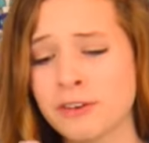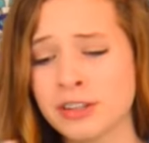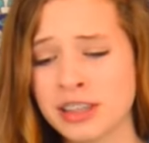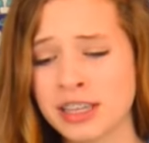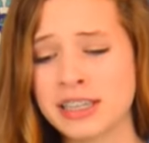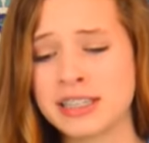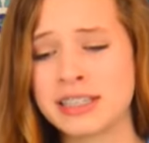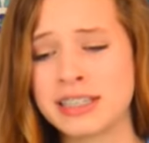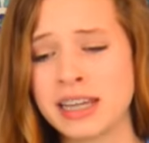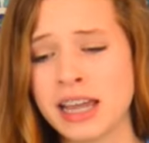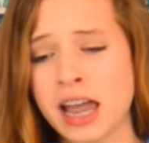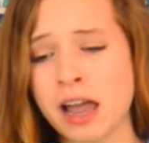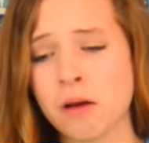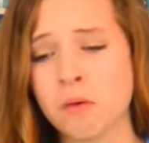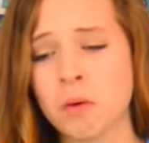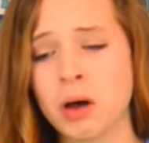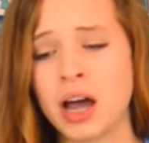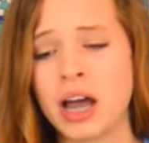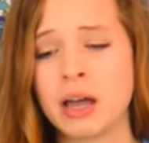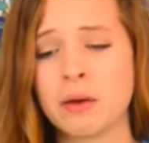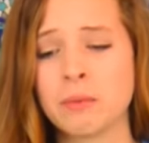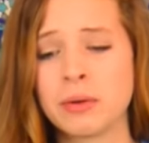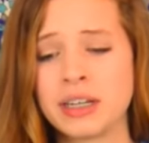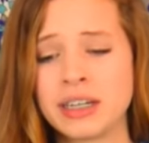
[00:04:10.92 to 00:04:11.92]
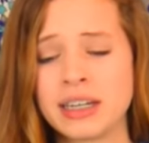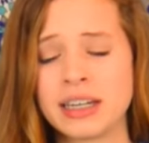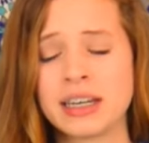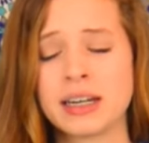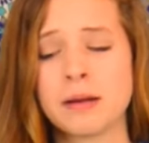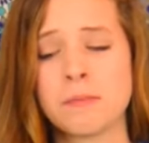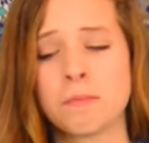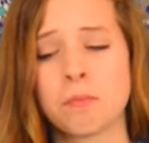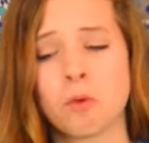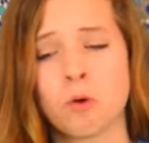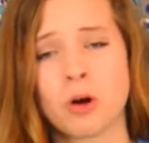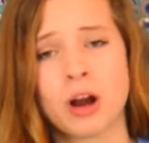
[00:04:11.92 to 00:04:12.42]
for this D I Y, we
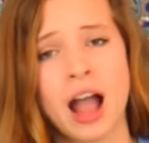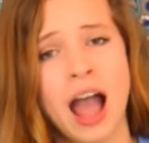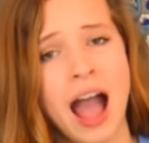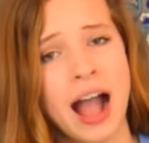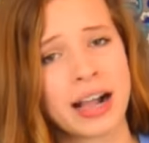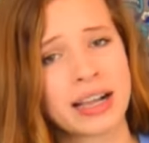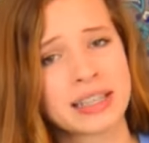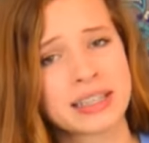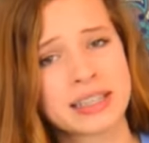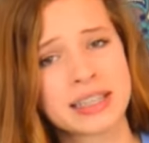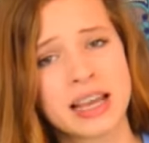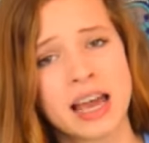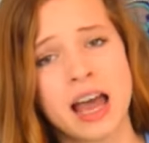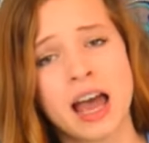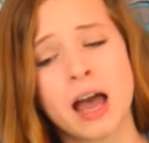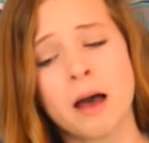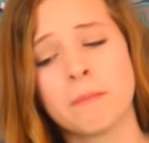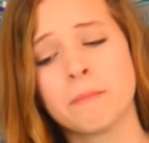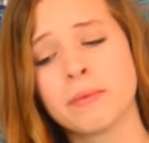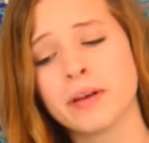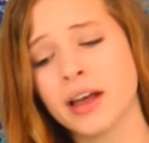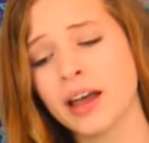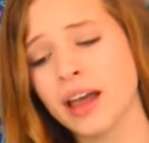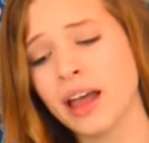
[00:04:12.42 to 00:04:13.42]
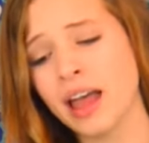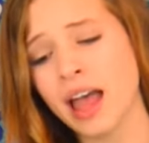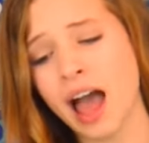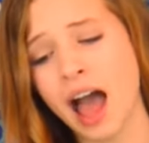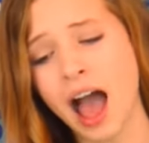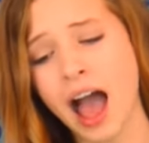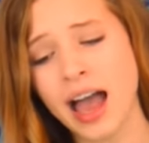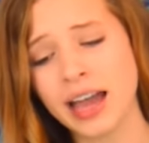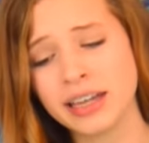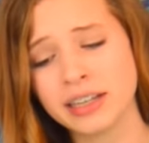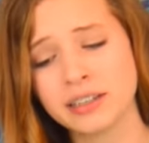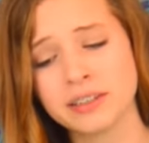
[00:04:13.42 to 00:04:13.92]
needed borax.
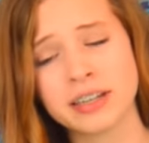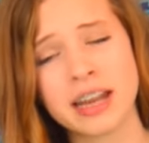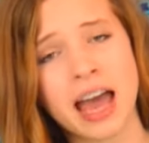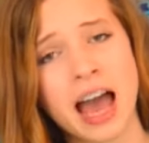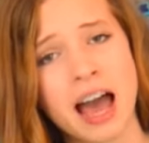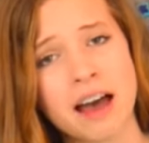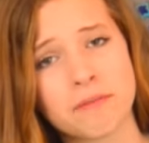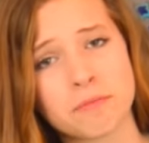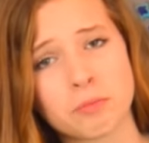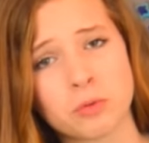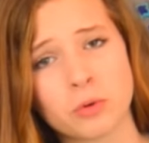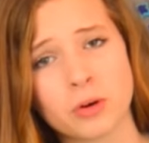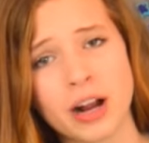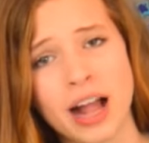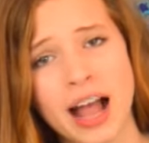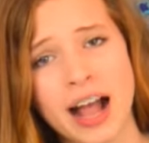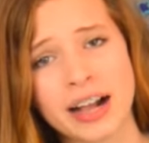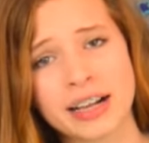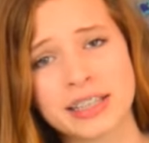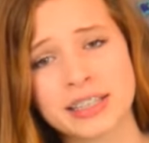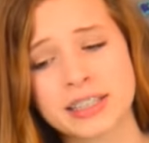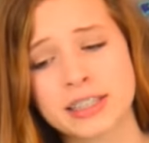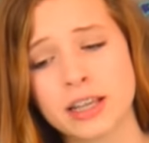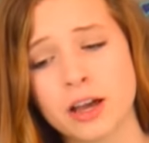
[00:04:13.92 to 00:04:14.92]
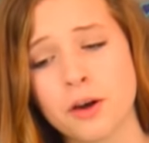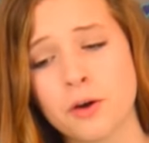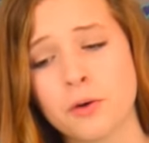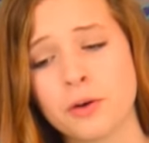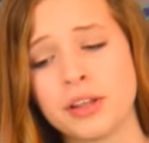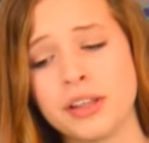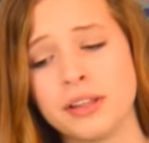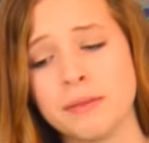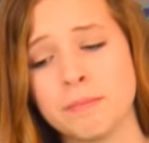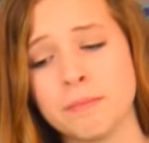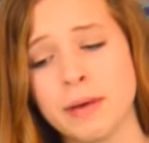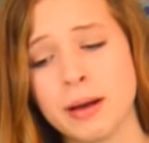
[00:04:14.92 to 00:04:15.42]
But I didn't have borax,
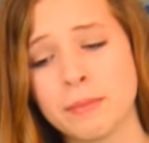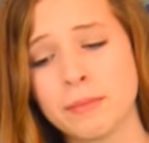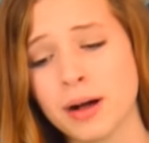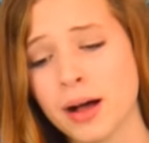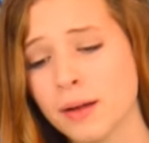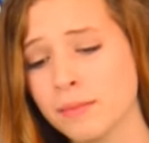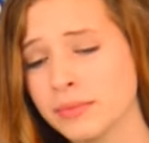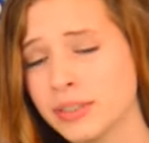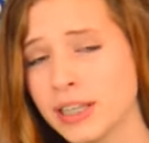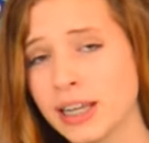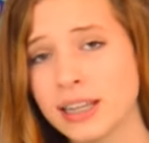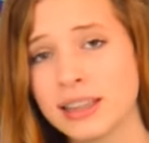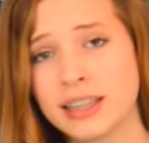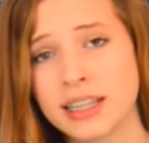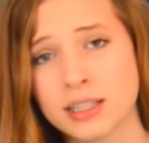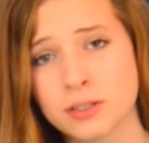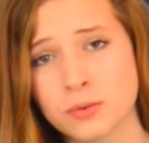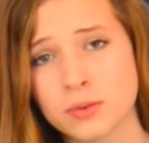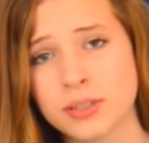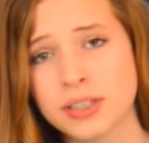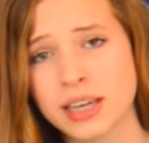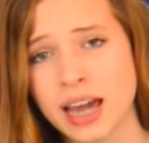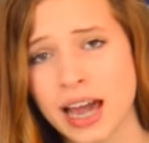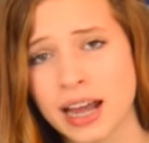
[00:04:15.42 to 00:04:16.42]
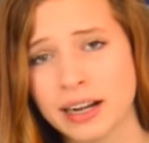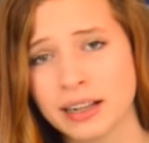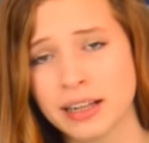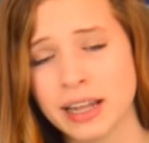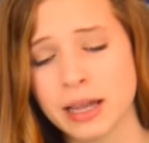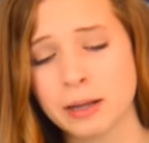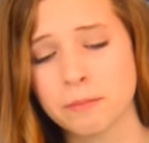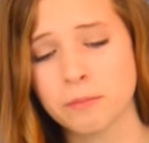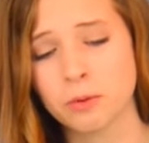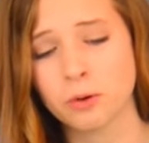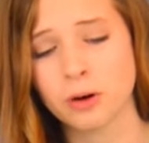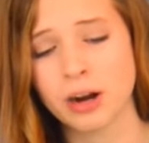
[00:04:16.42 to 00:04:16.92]
so my mom said this was kind of
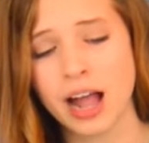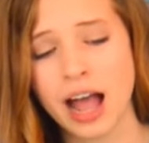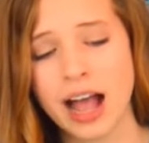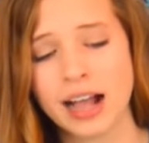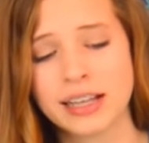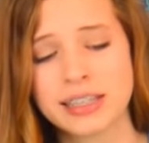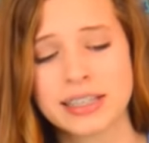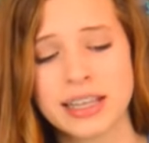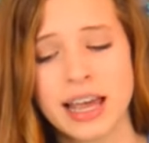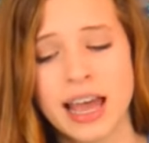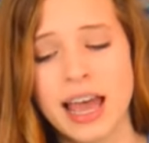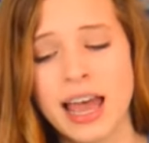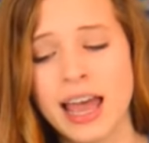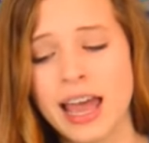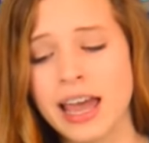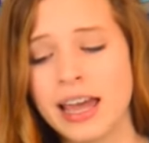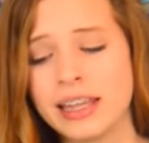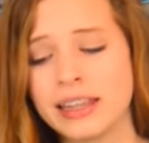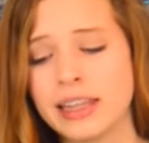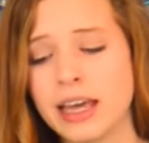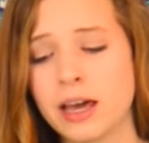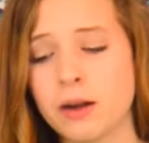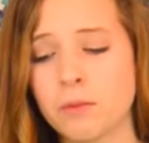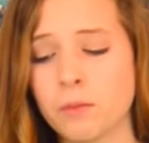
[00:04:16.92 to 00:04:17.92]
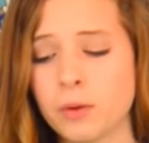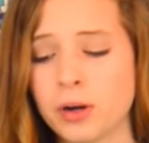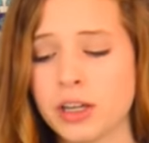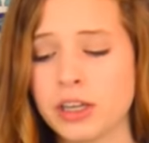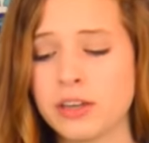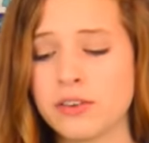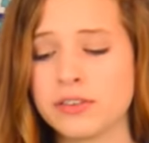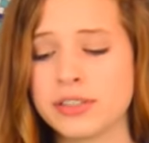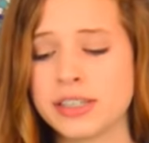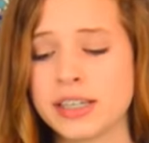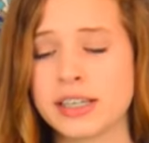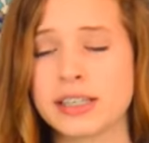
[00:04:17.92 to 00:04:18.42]
like borax. And then we're
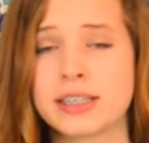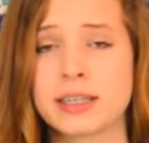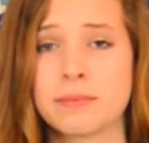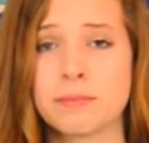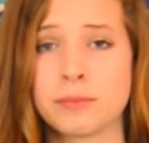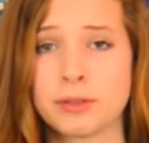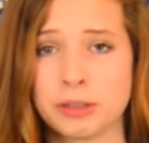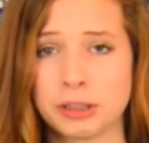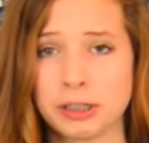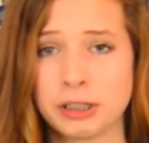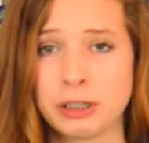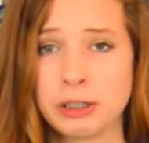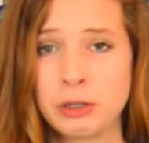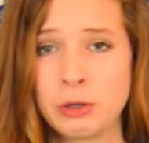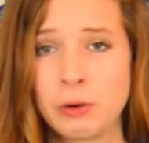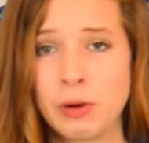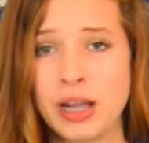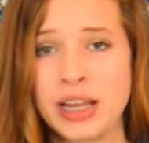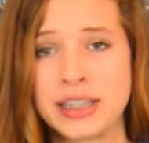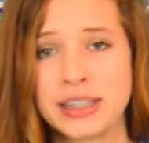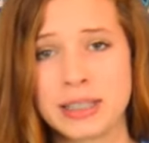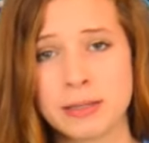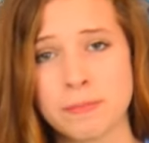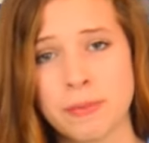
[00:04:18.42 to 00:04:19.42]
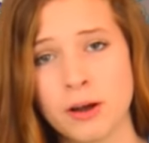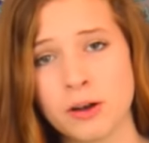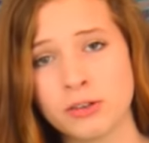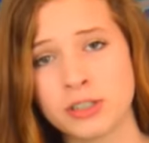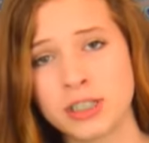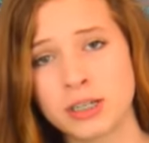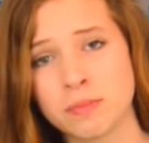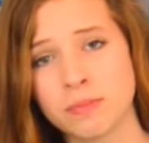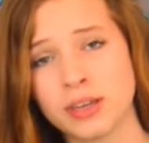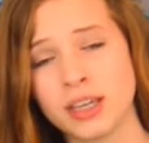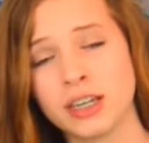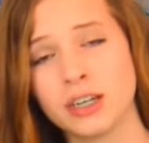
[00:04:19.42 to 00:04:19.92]
using some glue. It's
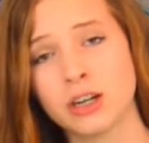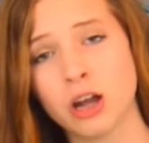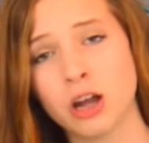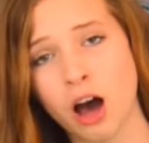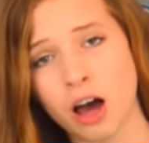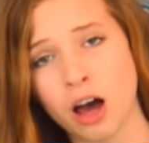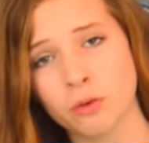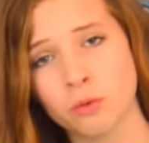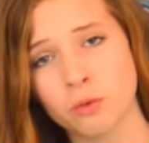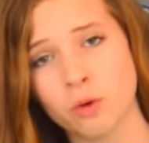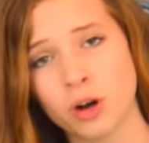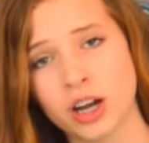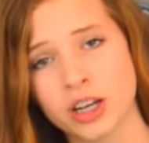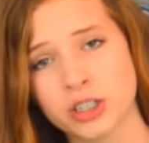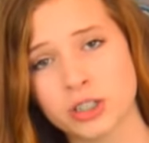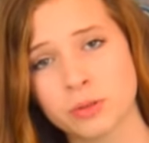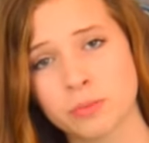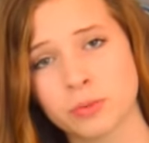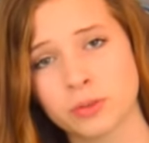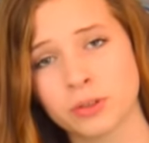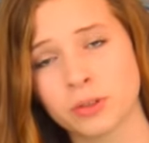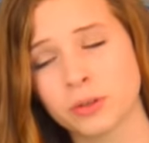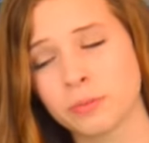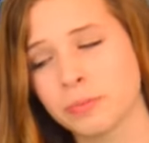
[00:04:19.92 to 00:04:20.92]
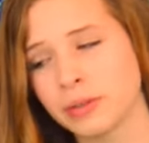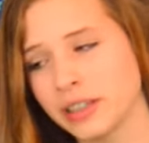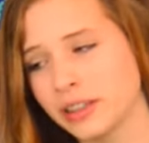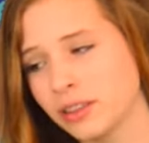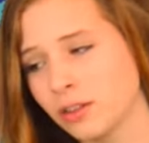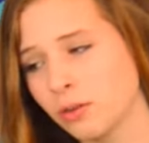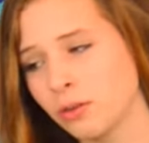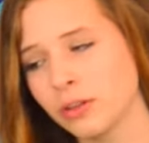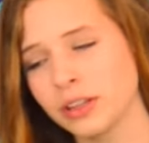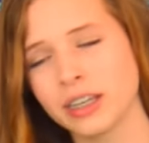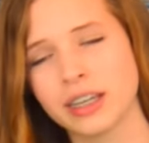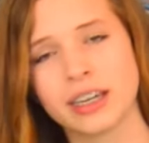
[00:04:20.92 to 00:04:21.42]
supposed to be non-washable, but
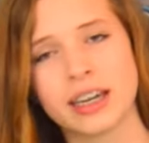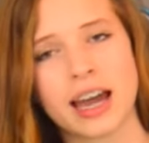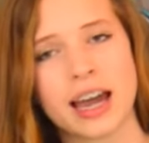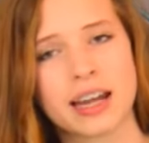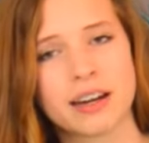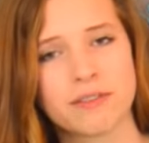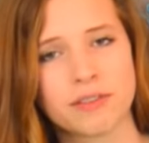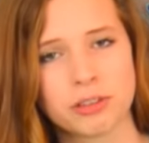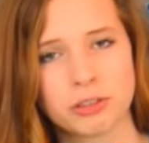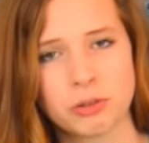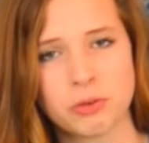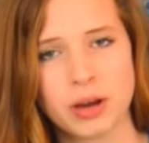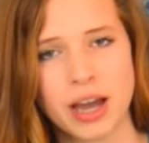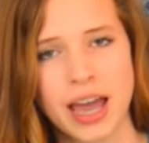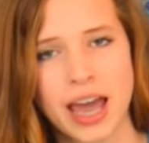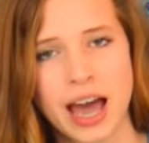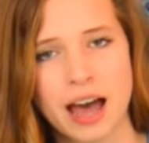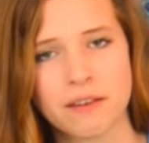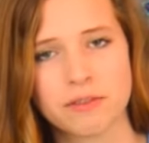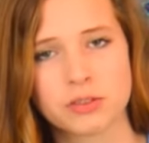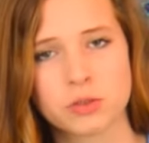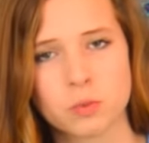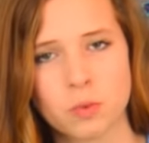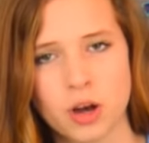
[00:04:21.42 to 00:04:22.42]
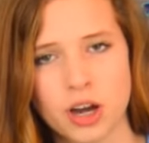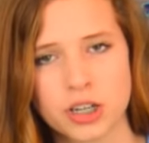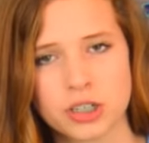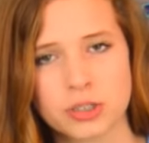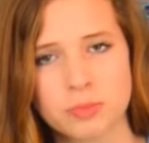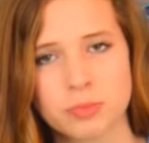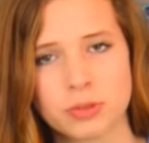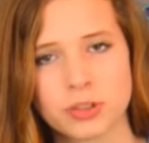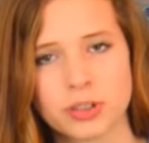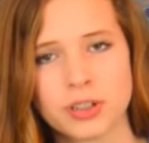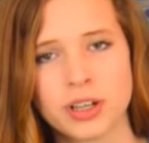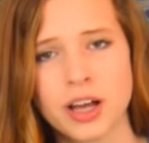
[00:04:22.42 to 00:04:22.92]
the only kind of glue I have is
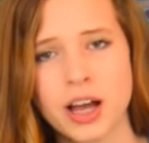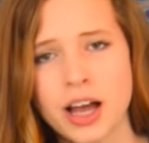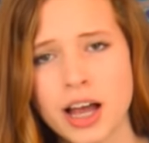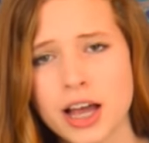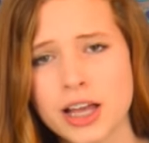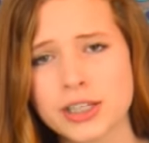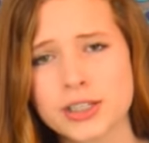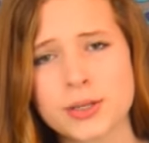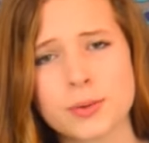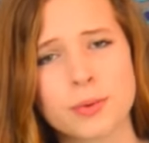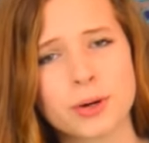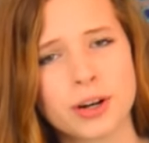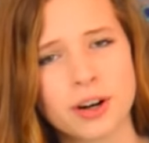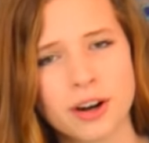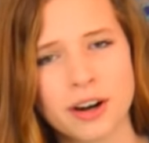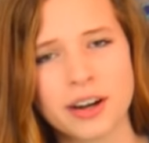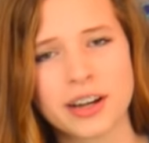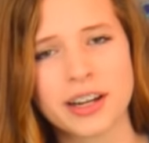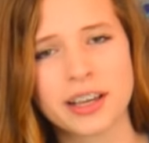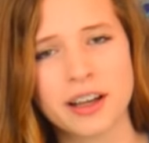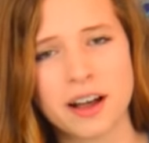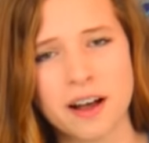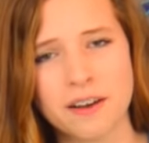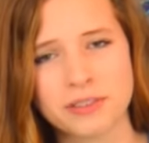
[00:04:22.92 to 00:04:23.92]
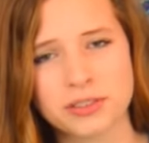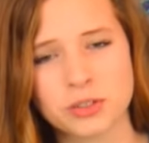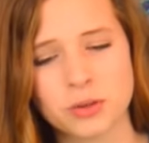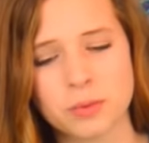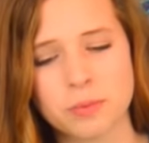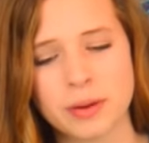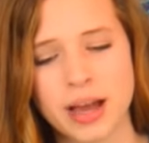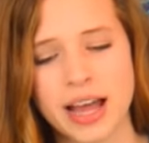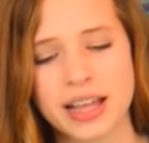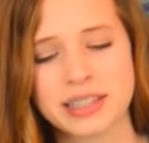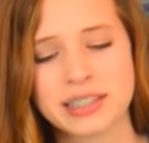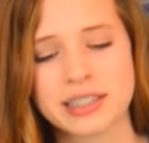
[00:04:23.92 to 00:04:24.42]
washable. So we're already off to
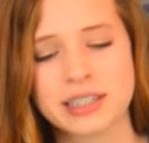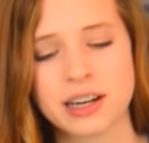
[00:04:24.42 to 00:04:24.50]
a bad